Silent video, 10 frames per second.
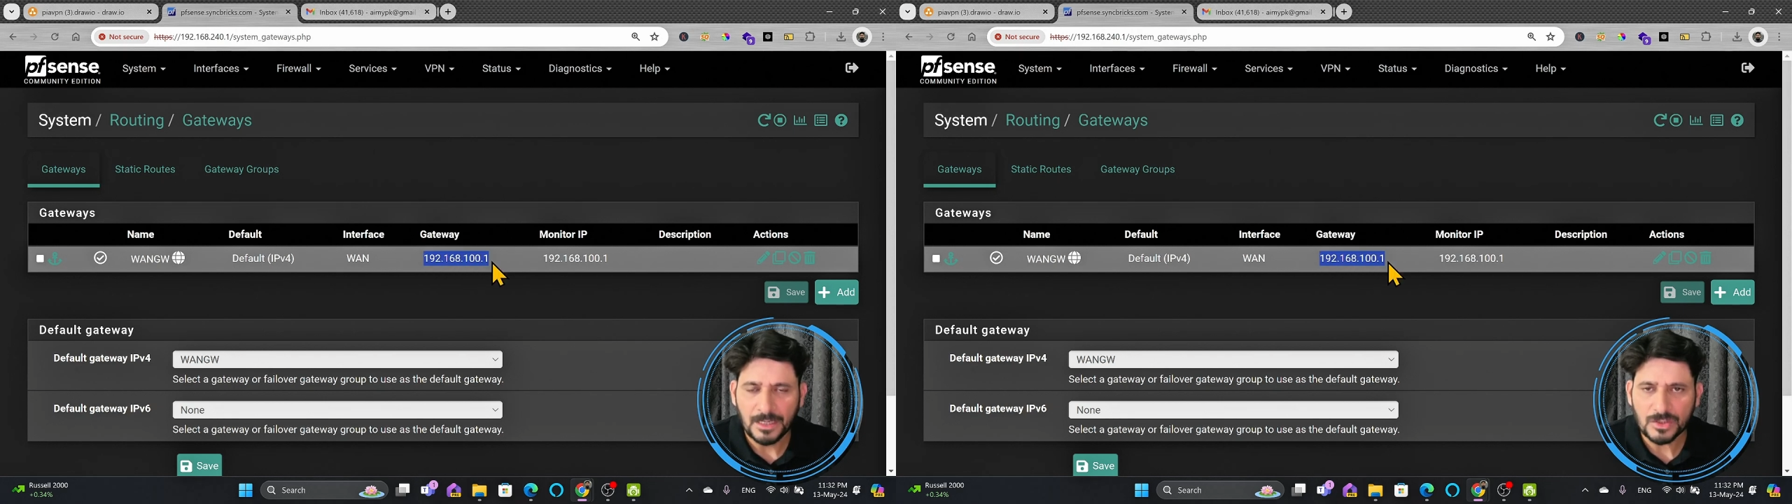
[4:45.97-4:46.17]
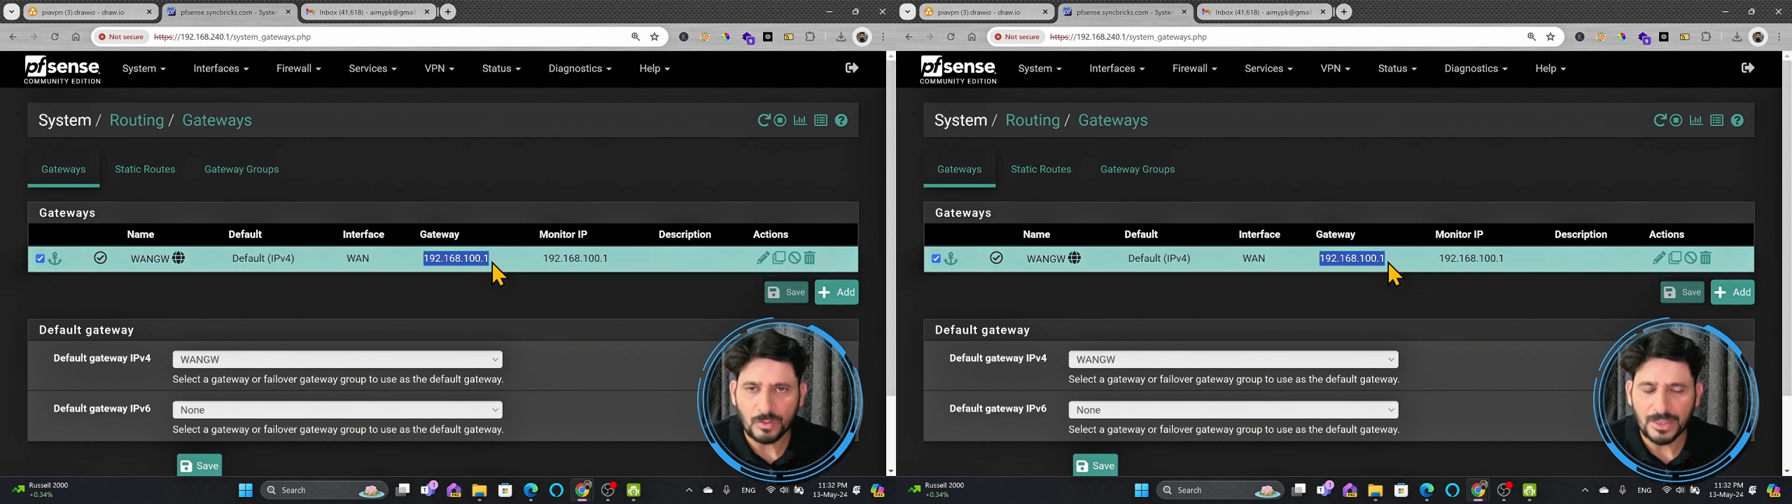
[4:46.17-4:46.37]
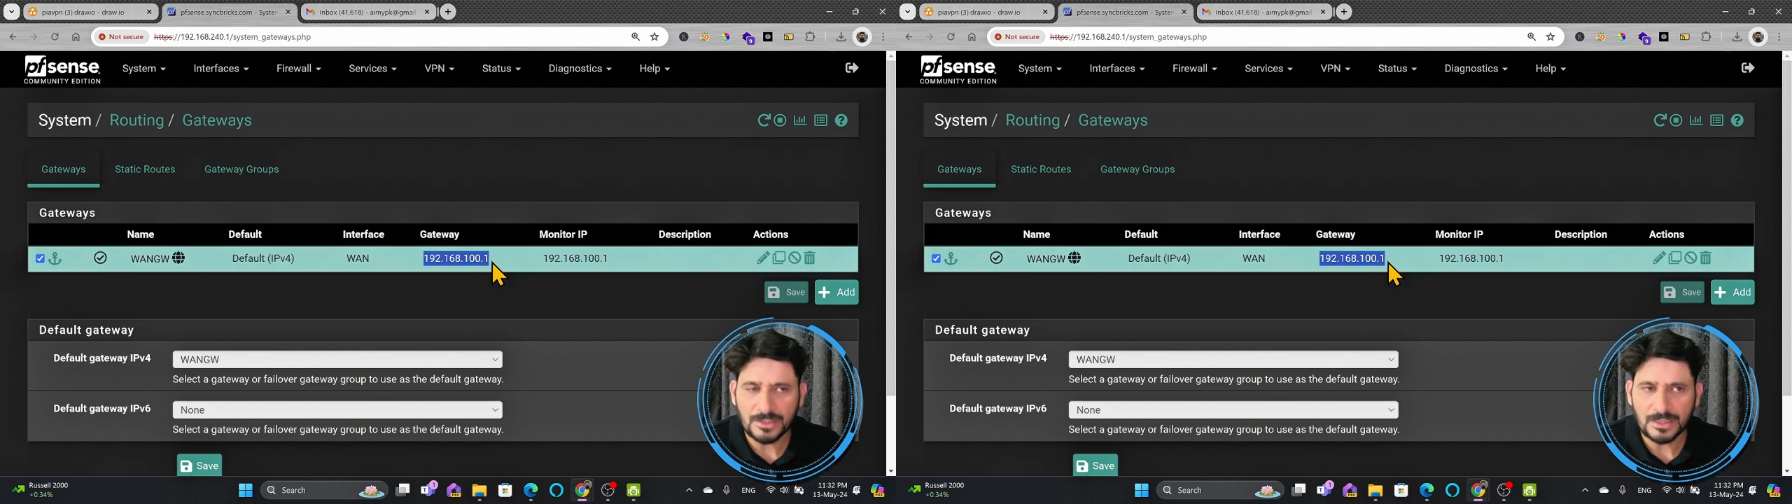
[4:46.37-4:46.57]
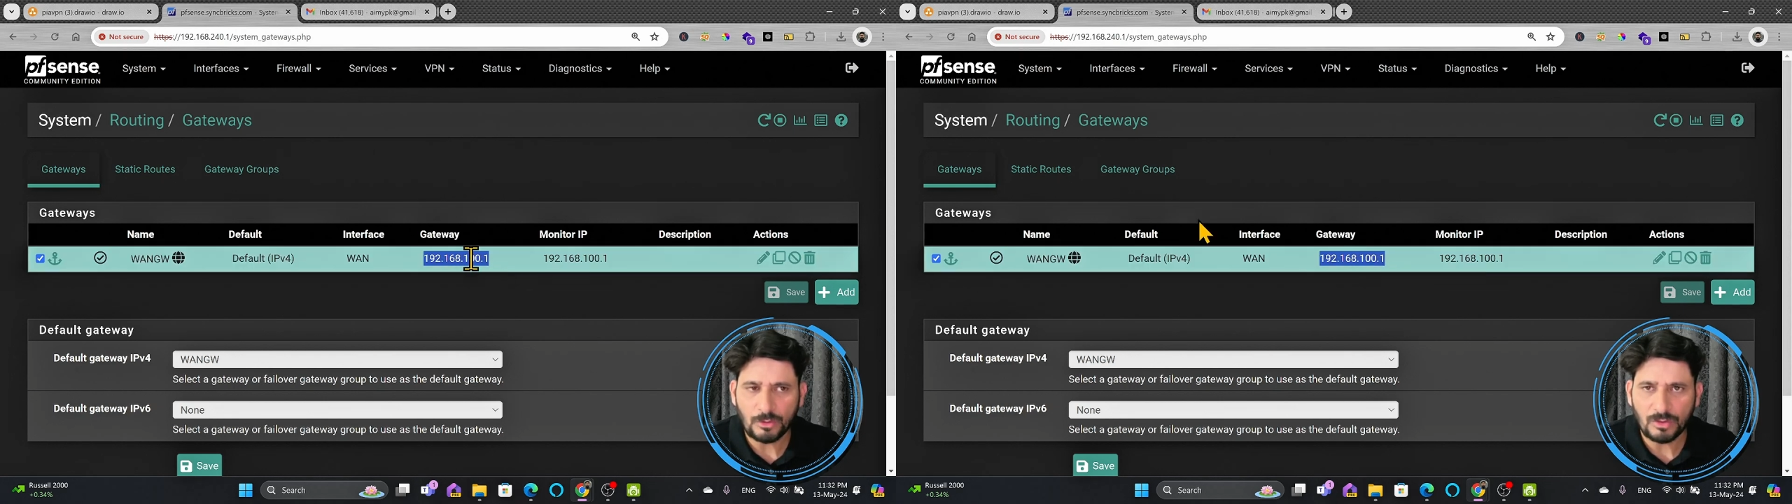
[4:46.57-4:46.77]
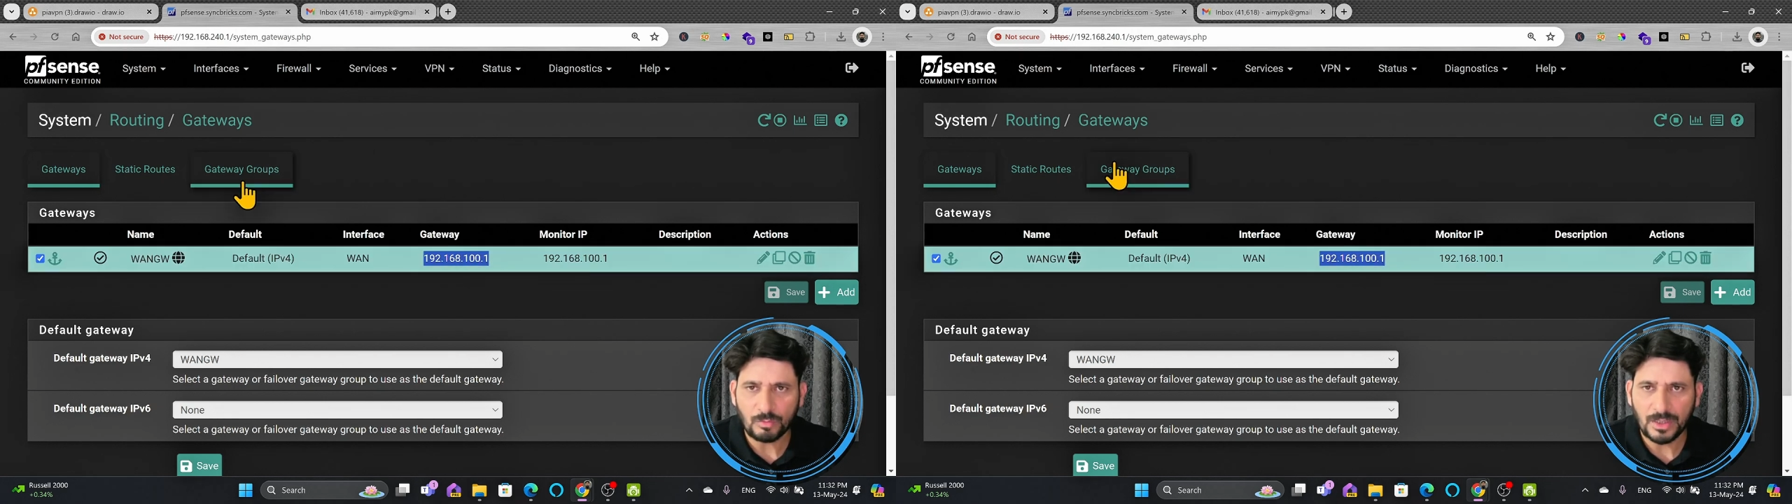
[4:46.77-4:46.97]
So
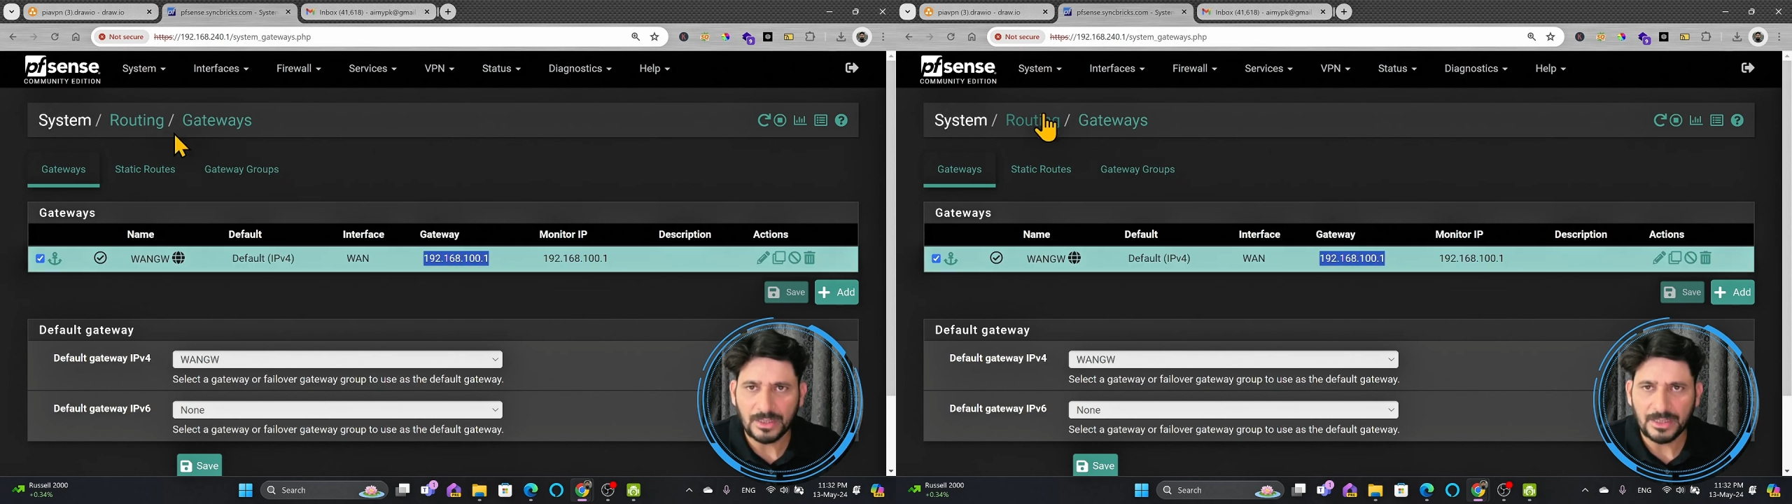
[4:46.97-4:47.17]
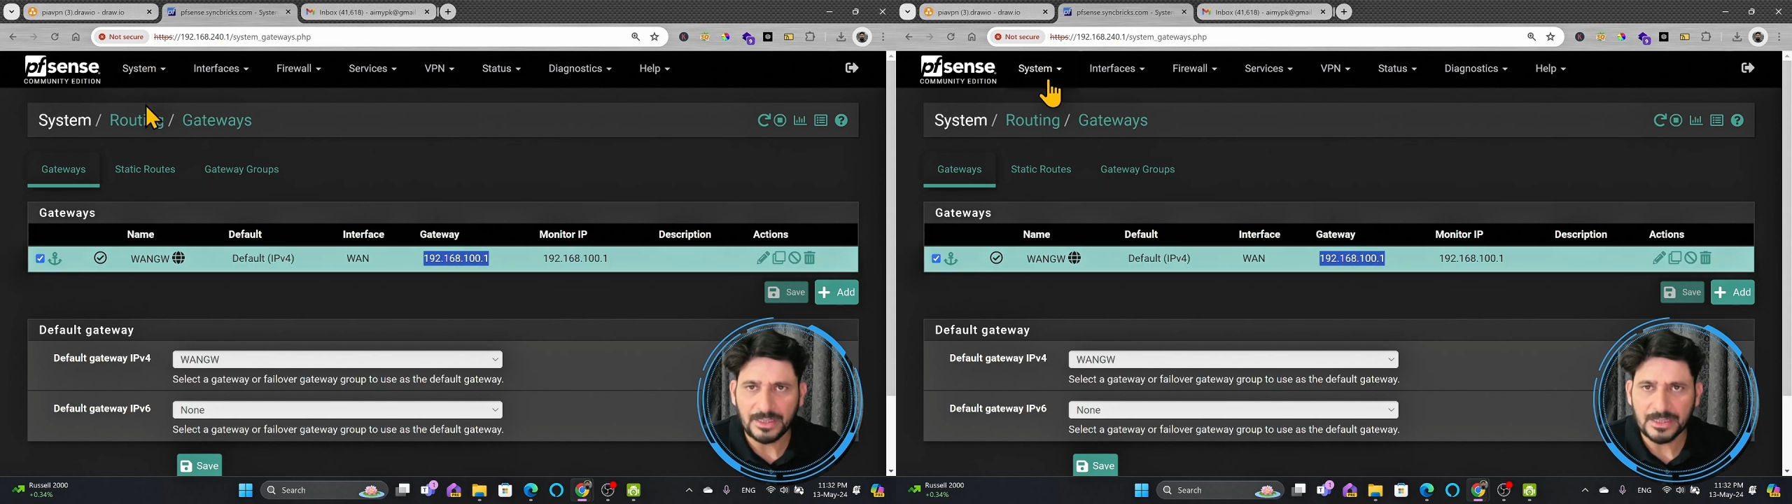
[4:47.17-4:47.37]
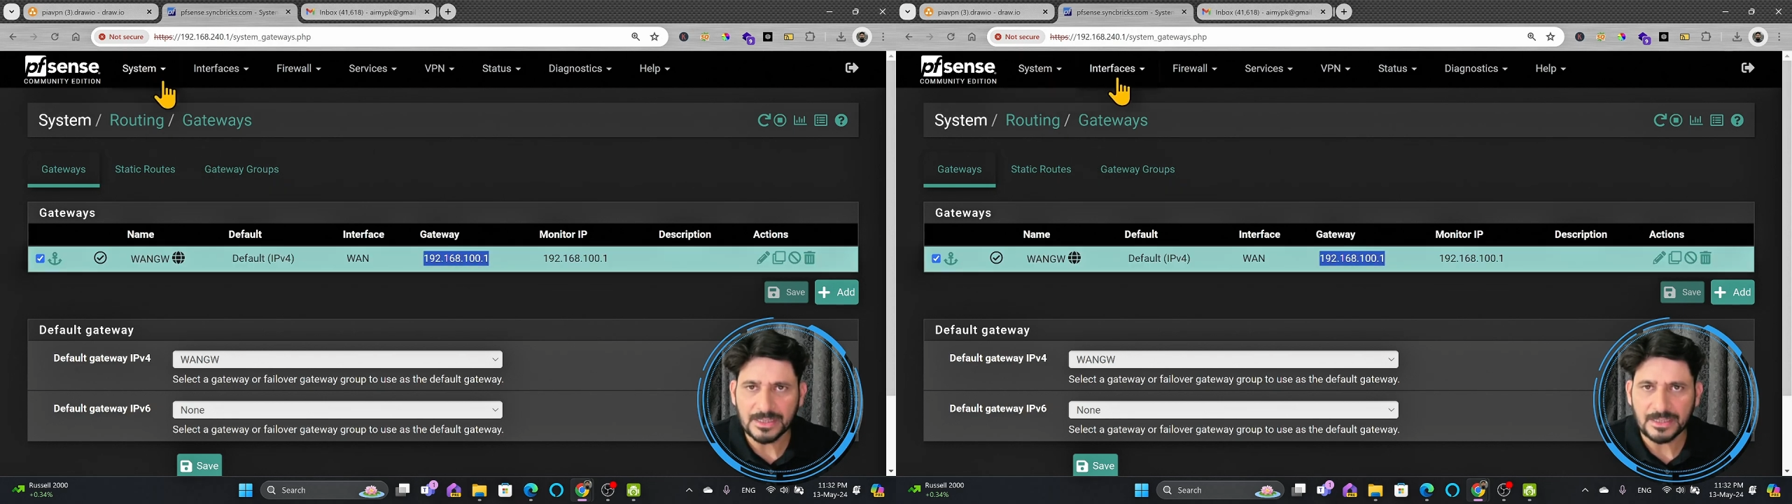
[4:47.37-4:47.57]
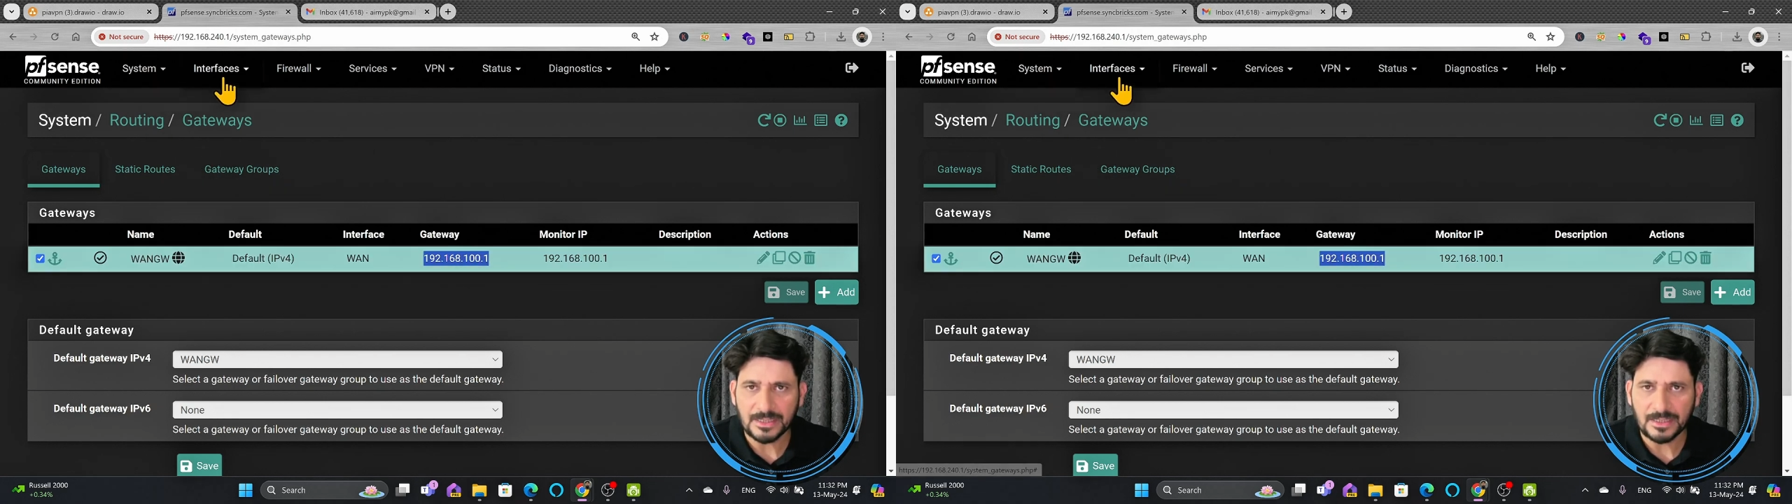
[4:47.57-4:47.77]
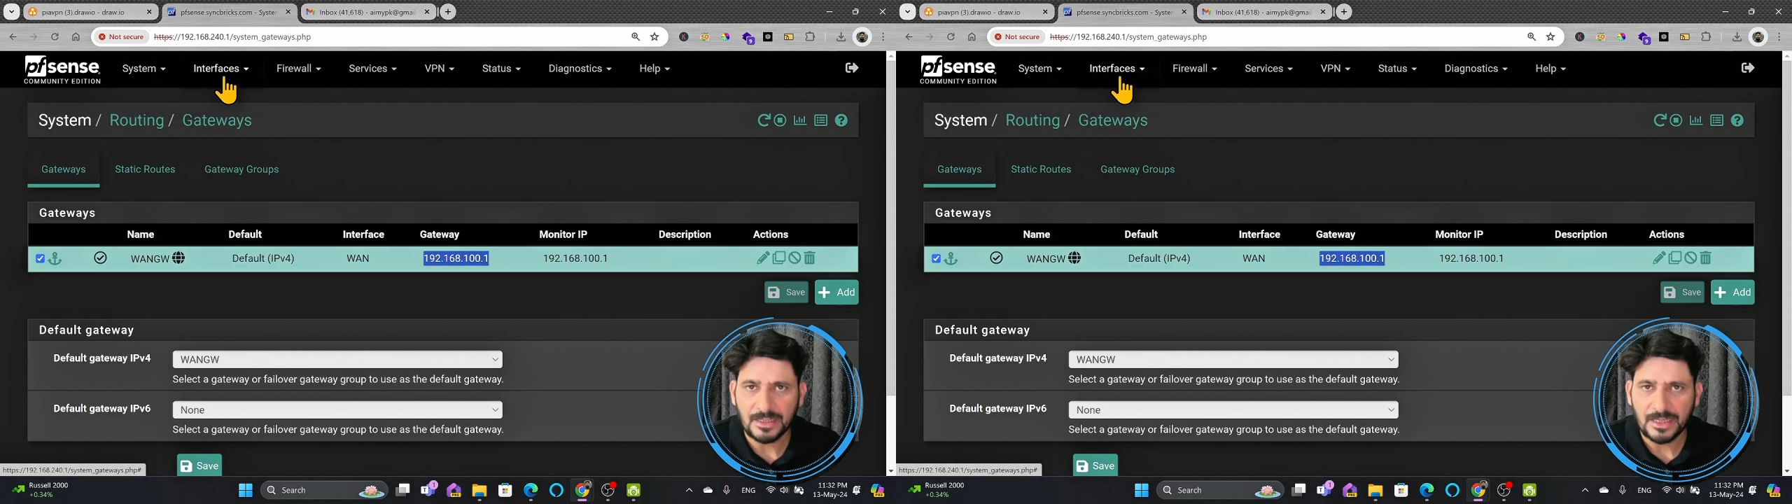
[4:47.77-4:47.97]
100.1 is
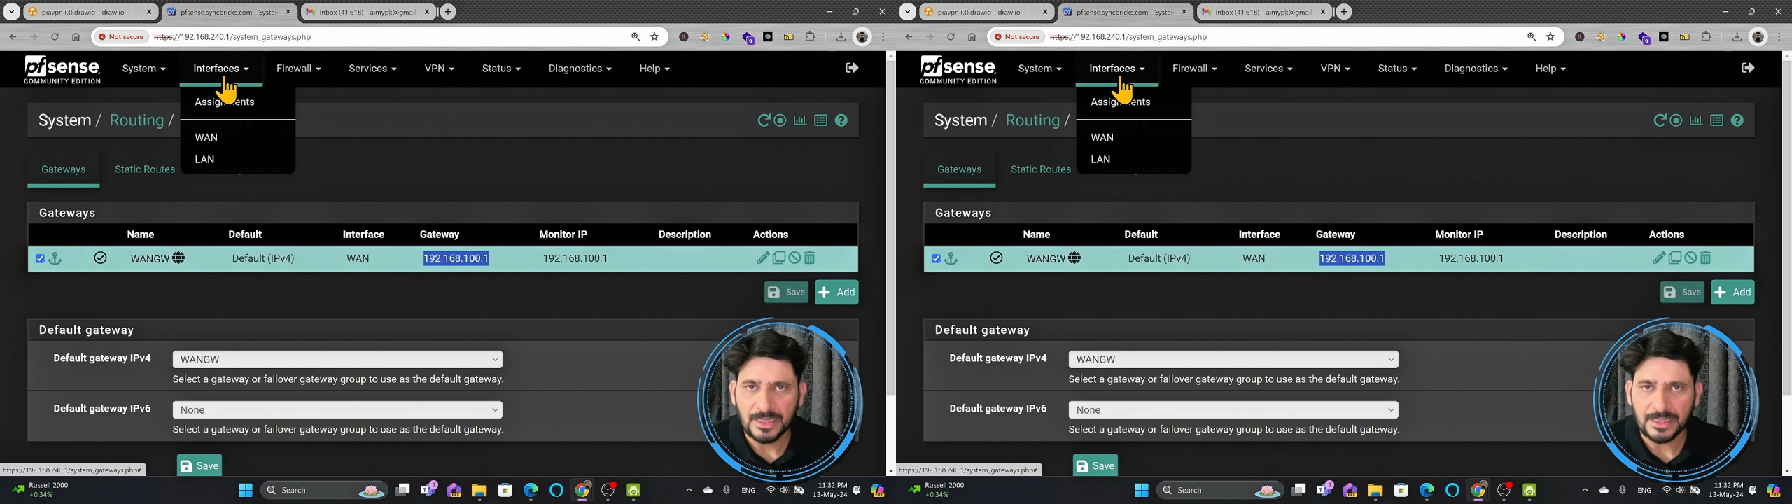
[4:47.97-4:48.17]
the